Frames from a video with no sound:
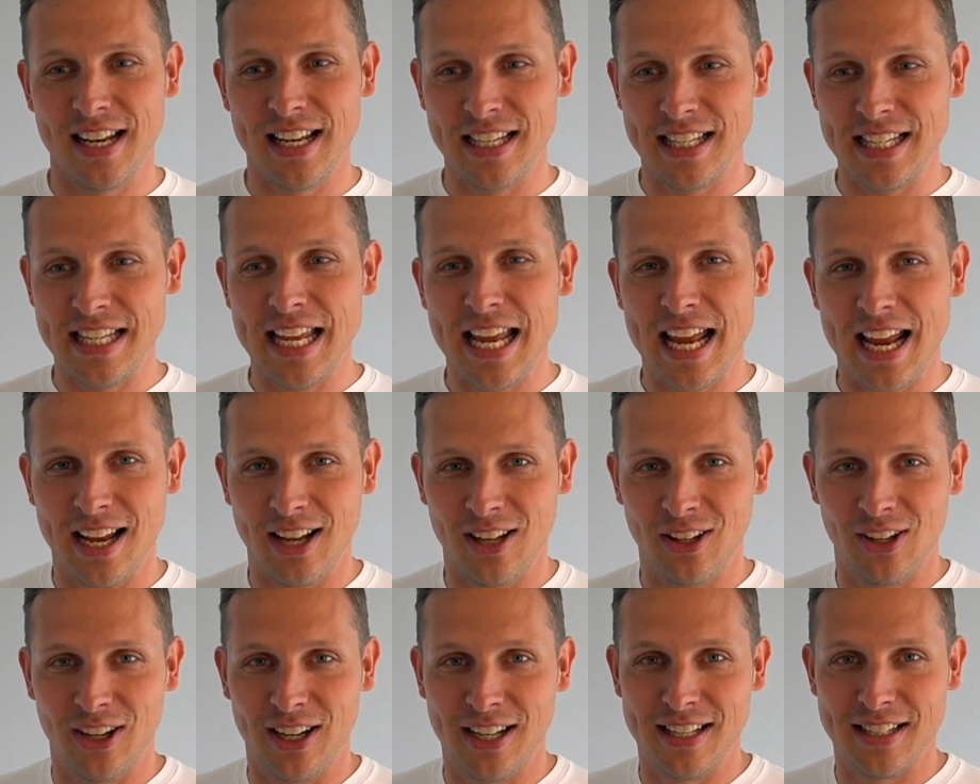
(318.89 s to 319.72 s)
the
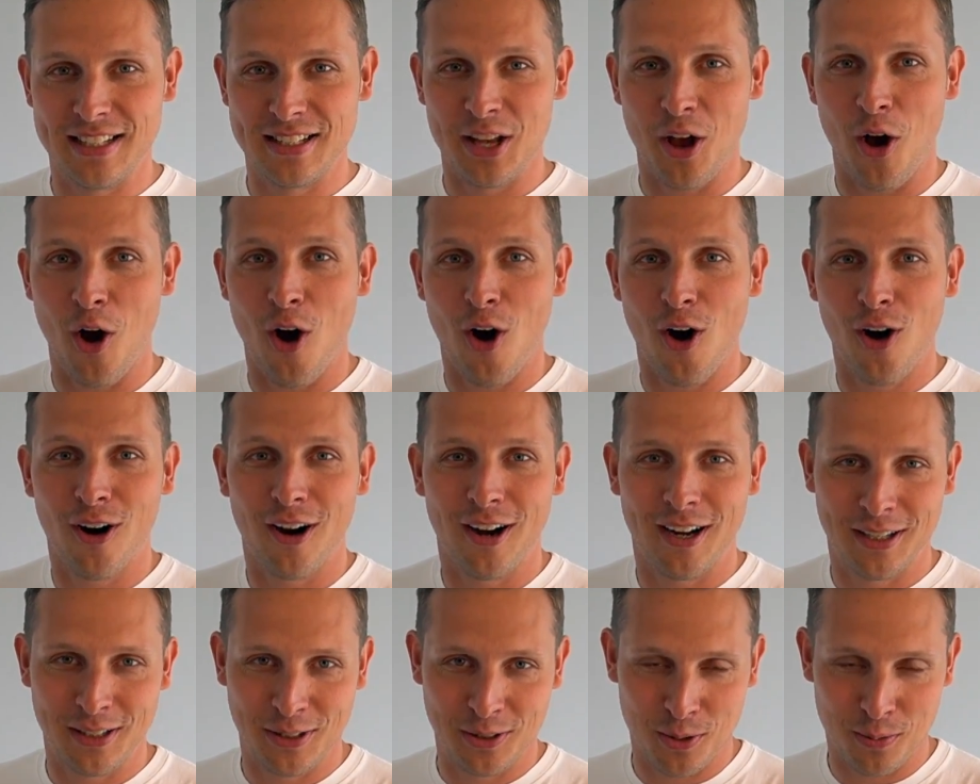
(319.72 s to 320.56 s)
airlines
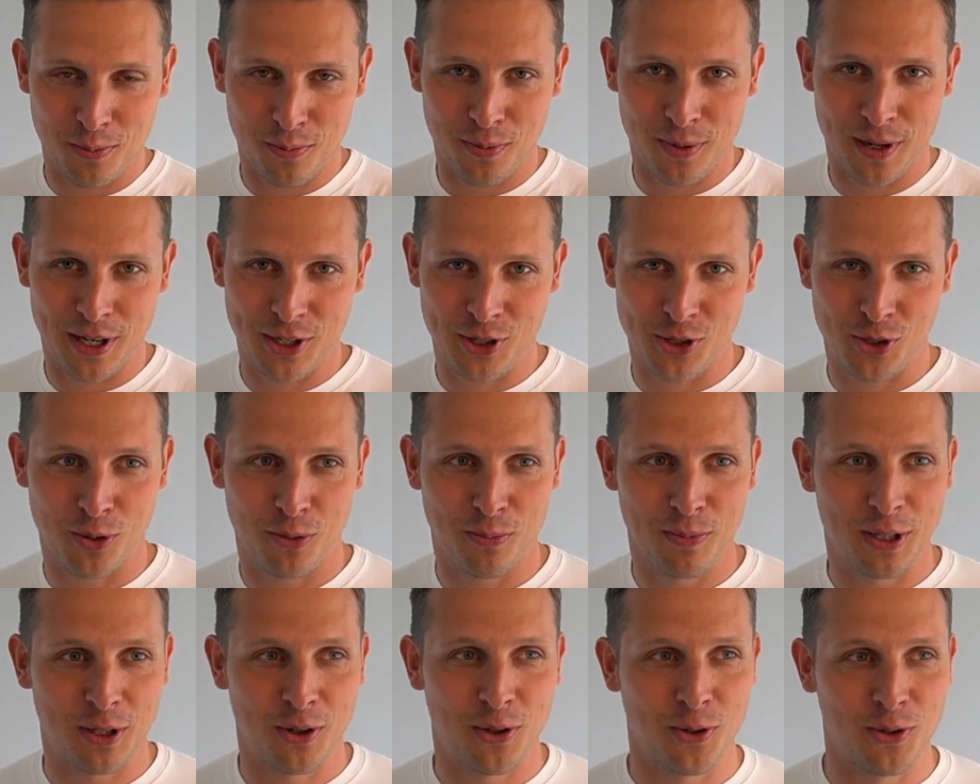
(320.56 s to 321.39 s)
are under
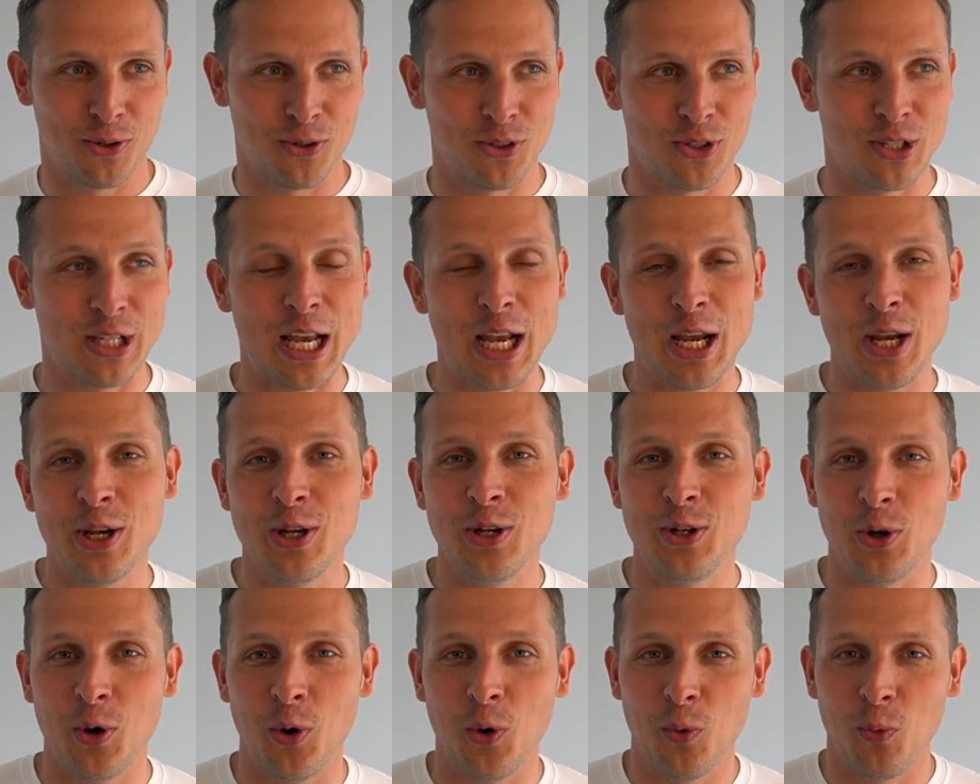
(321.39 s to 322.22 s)
pressure because
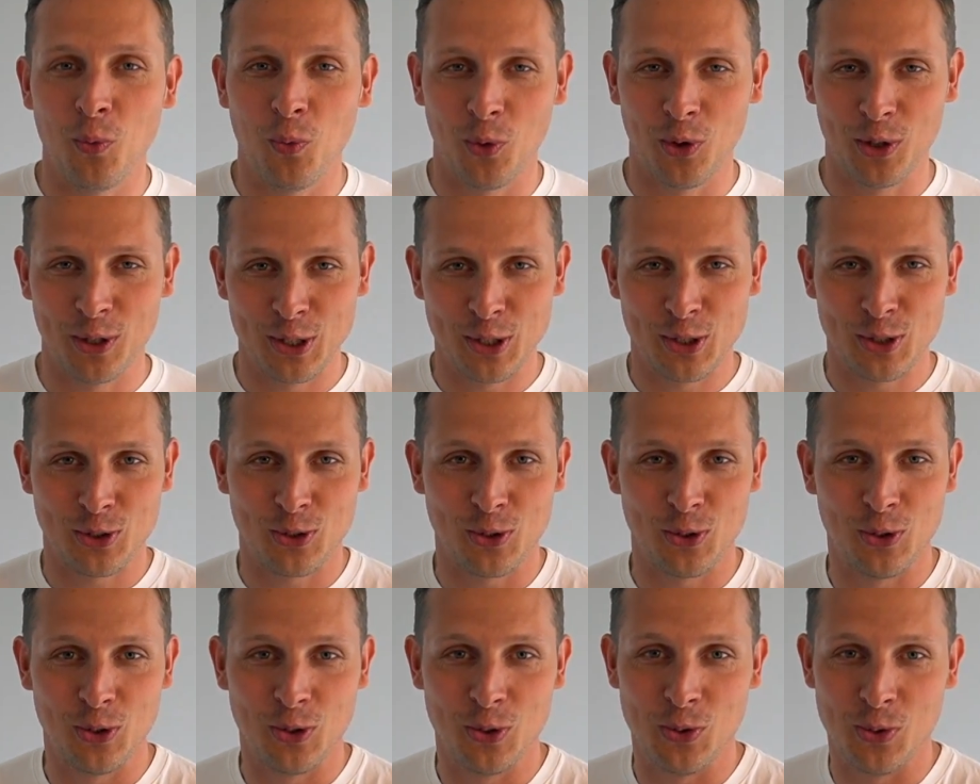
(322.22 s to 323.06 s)
they don't want
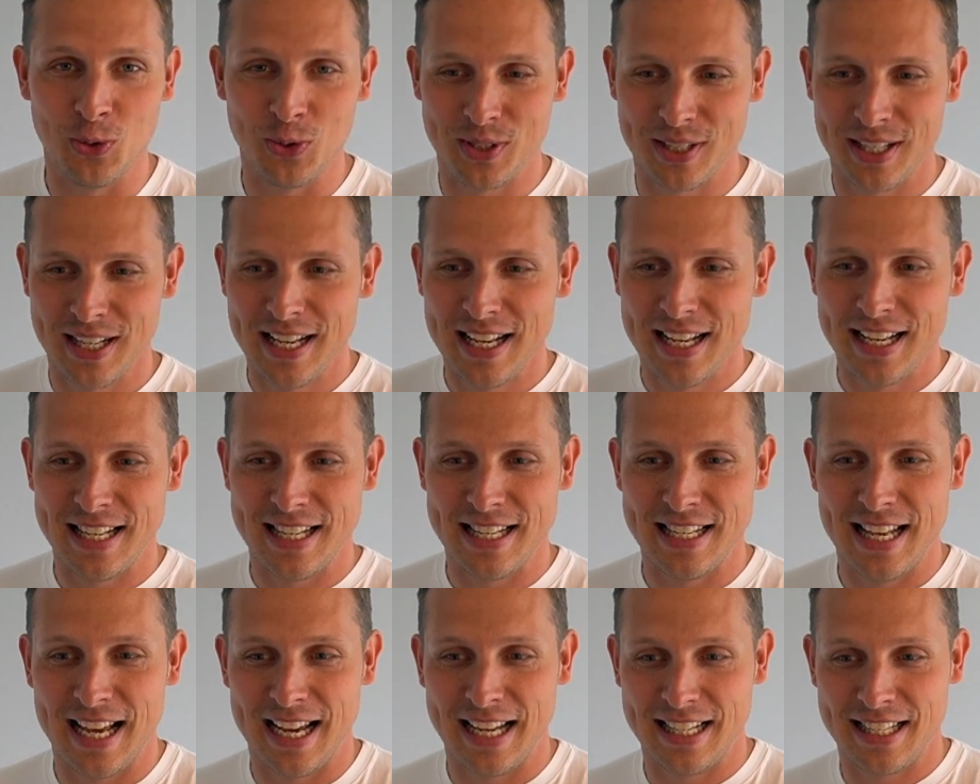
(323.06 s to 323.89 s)
to lose
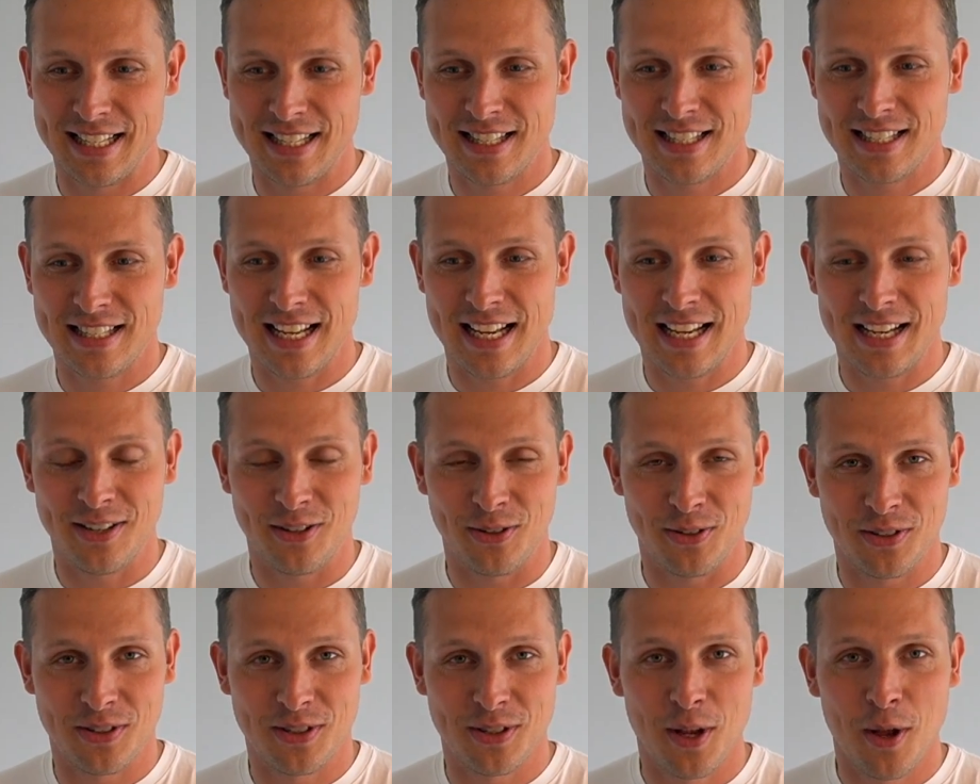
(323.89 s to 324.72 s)
that
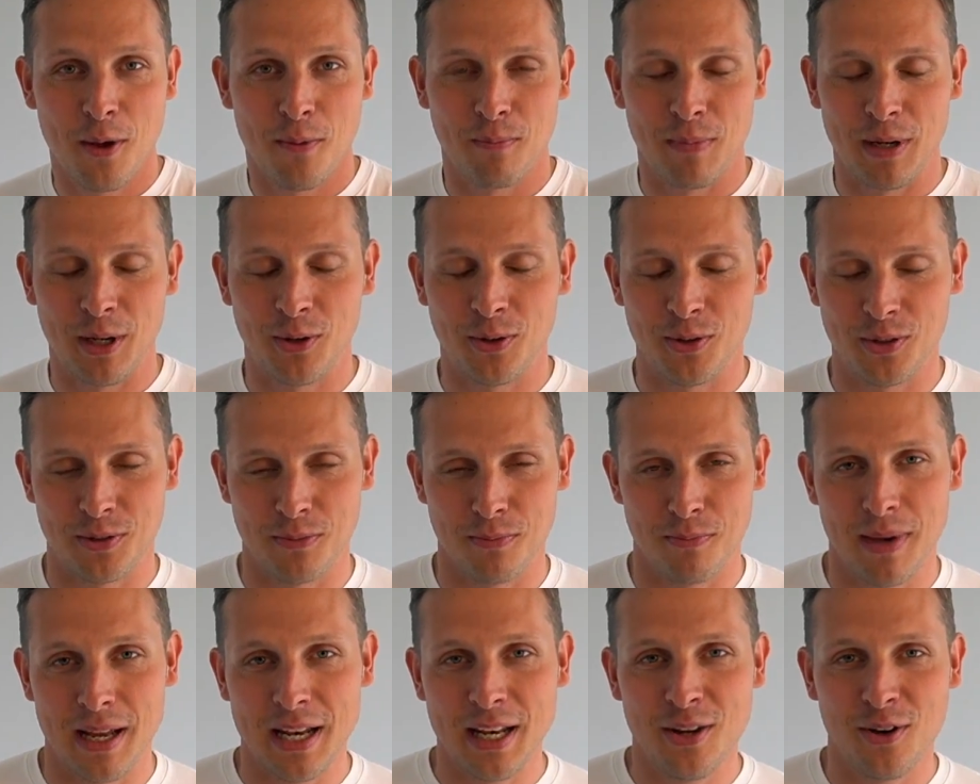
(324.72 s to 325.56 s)
status,
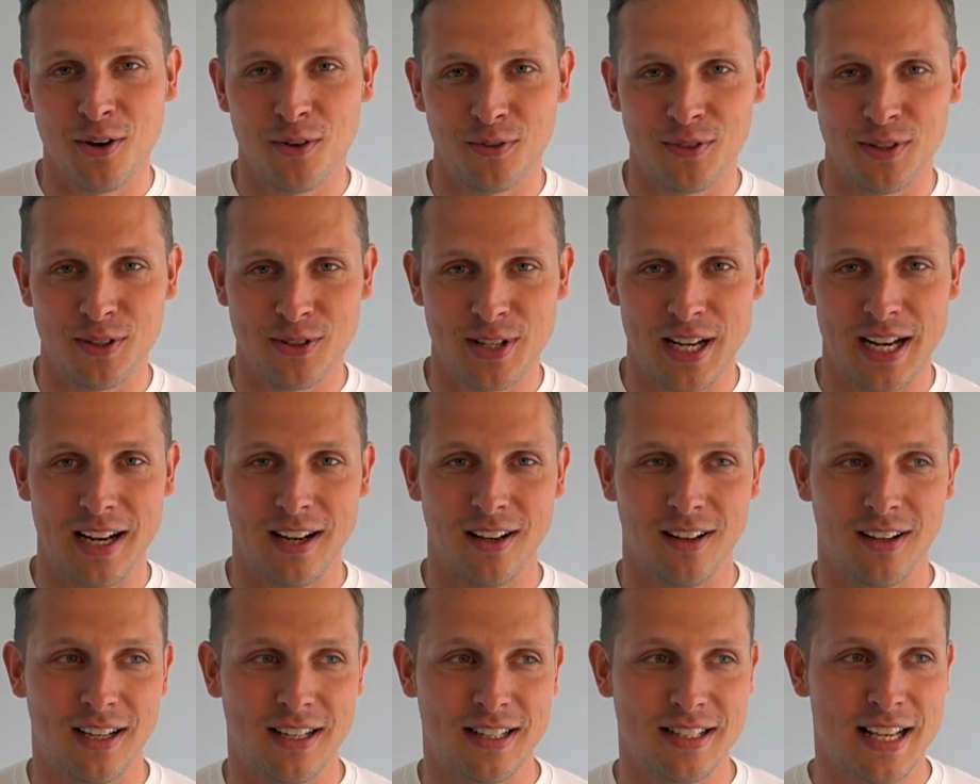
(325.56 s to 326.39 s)
because many of those
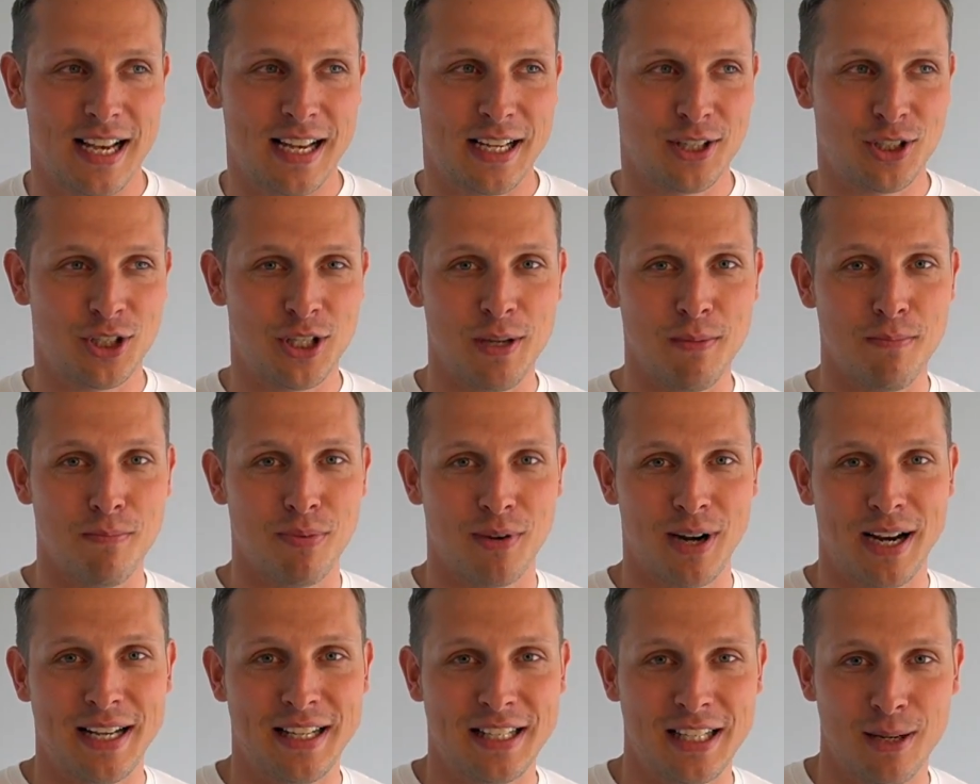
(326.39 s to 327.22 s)
airlines actually
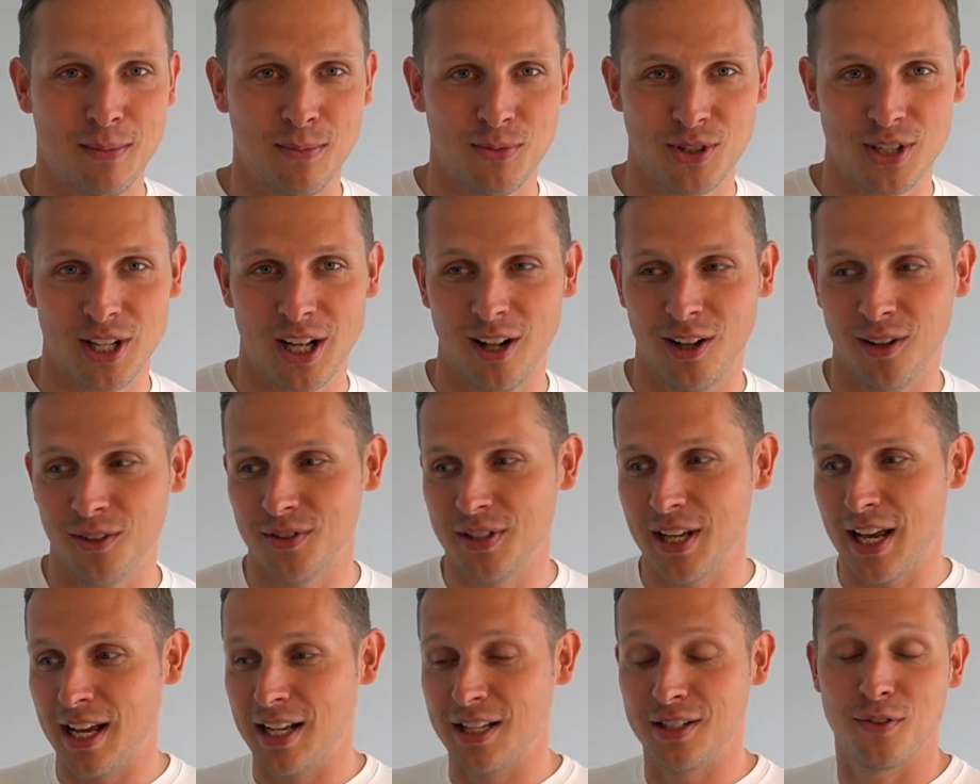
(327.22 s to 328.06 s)
brand
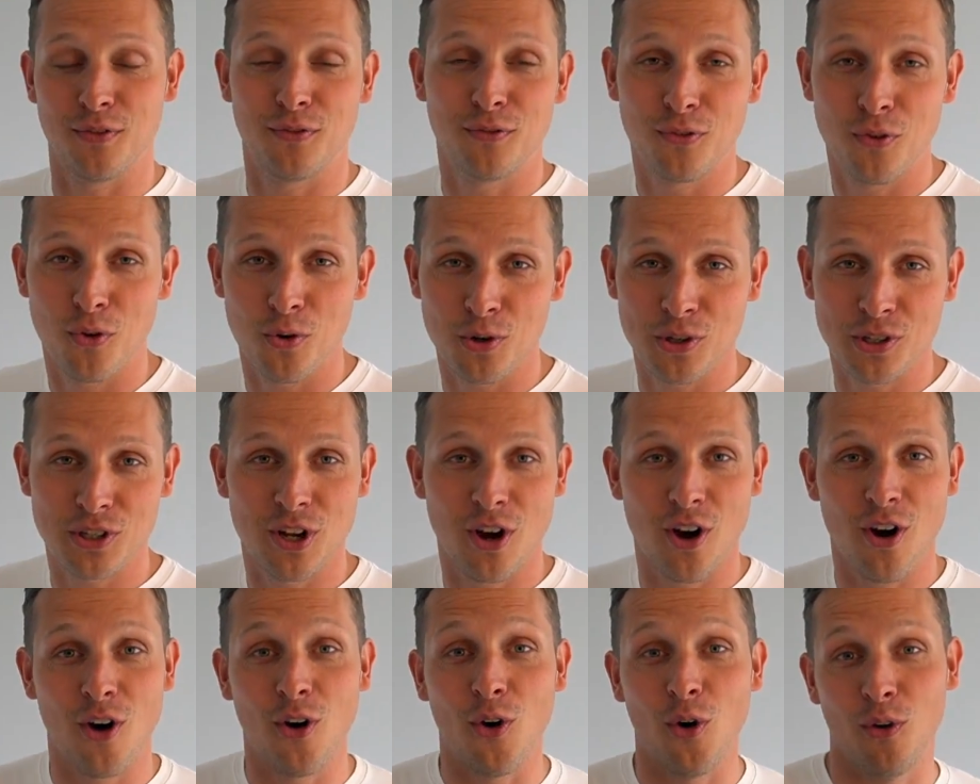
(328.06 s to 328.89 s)
themselves as a
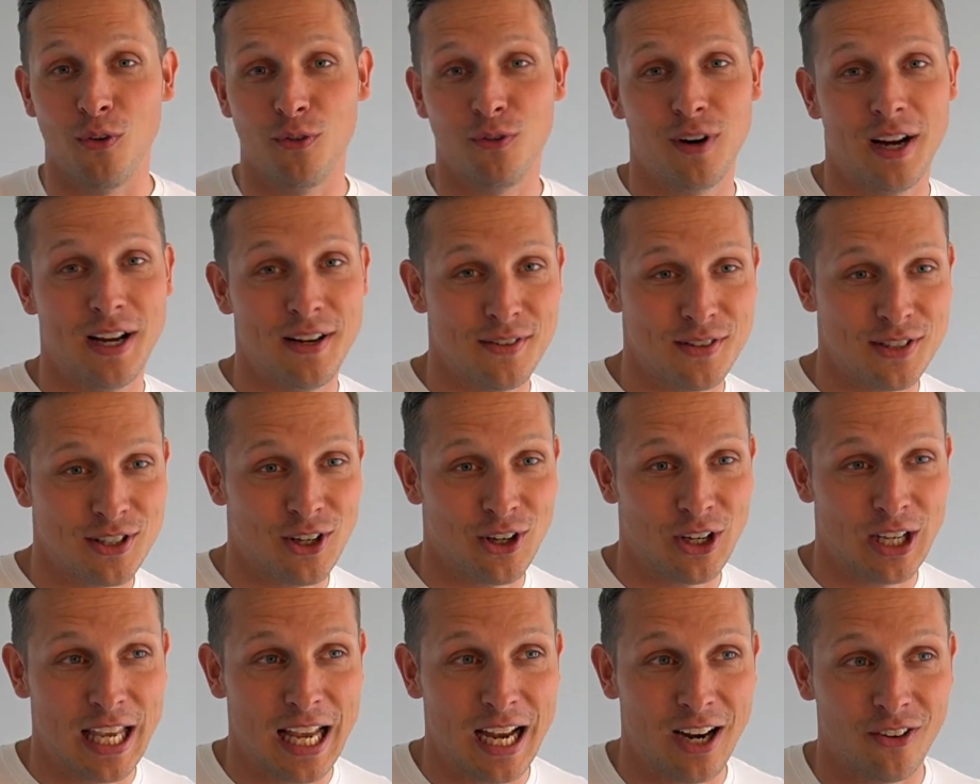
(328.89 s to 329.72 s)
4-star or
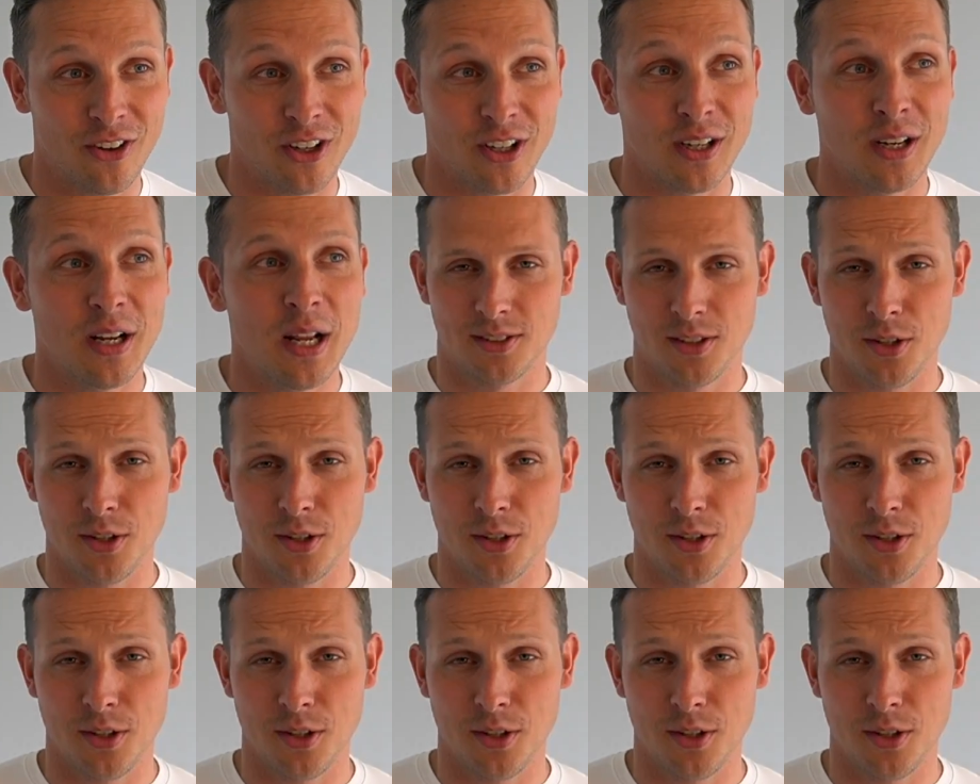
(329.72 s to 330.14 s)
5-star carrier.